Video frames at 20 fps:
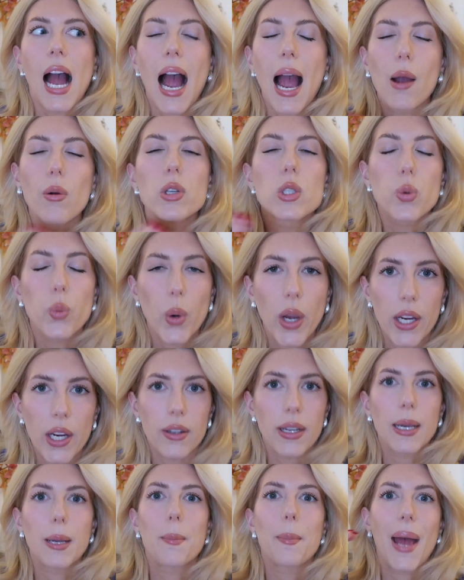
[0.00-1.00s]
I was
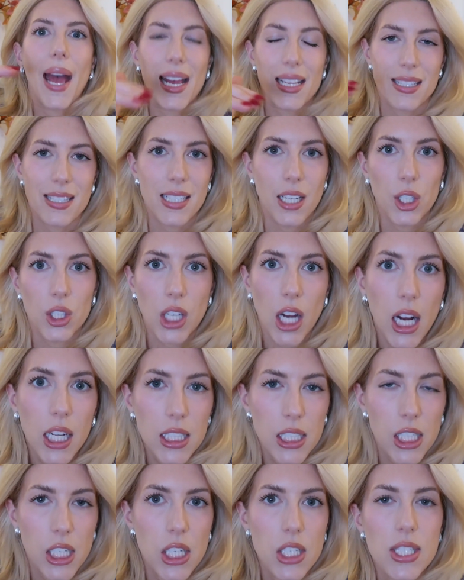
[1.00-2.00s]
wearing pastel
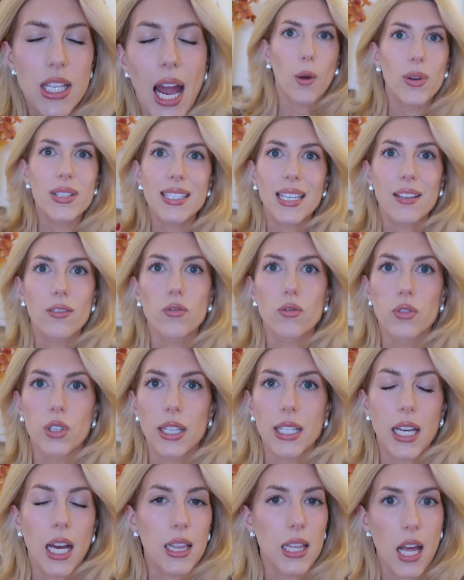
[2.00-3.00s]
colors. I always get
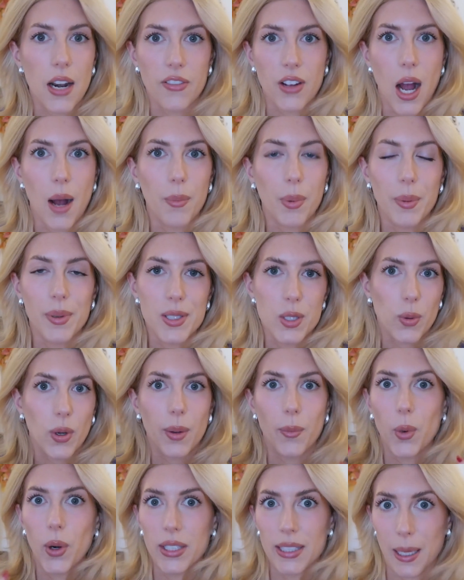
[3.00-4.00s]
really a lot of compliments when
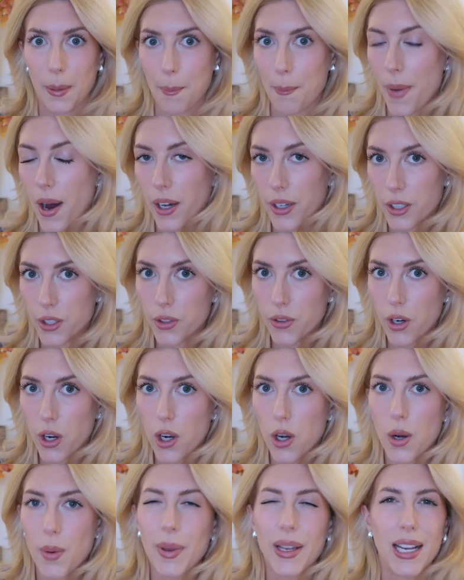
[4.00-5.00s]
I'm wearing like
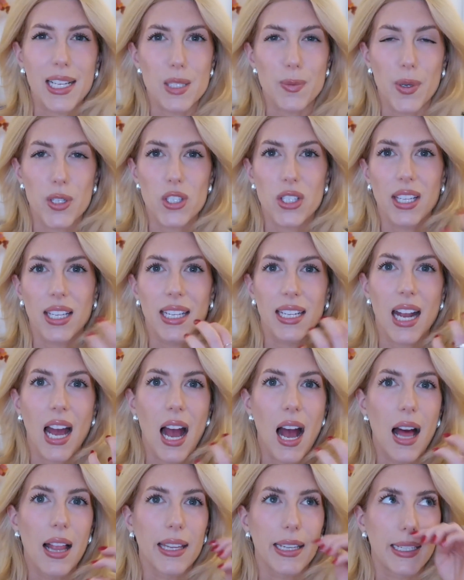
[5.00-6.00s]
monochrome, like especially
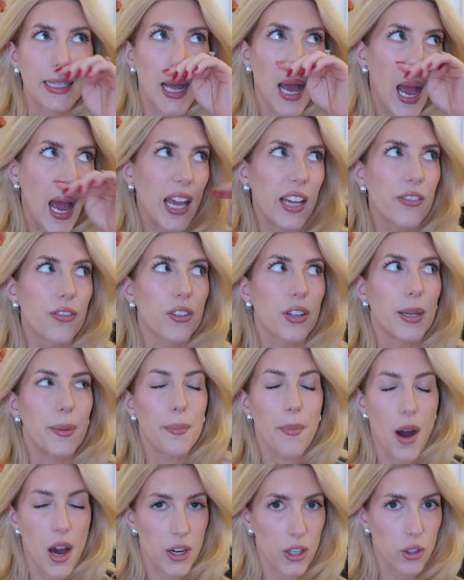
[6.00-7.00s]
like an ivory
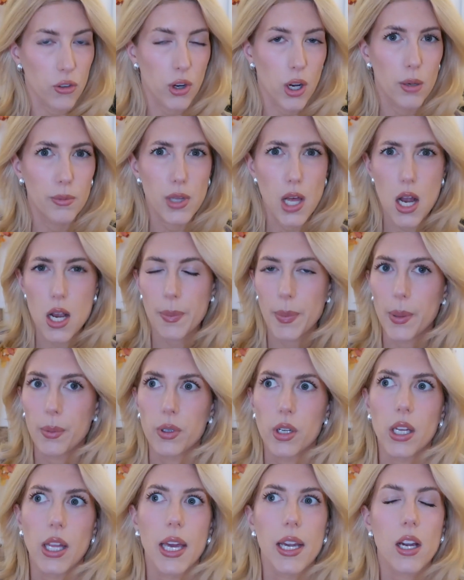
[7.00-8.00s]
monochrome look. People
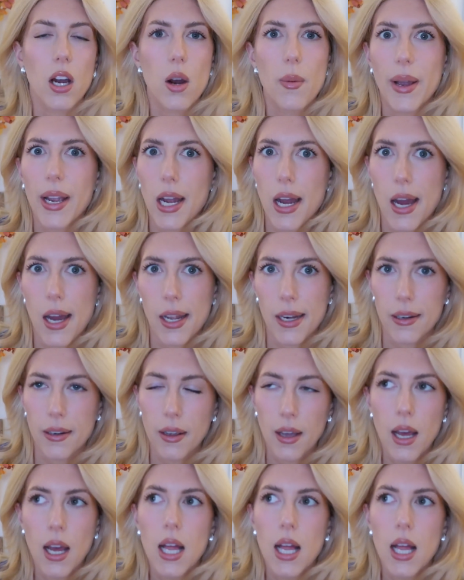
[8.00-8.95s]
are like, oh my God,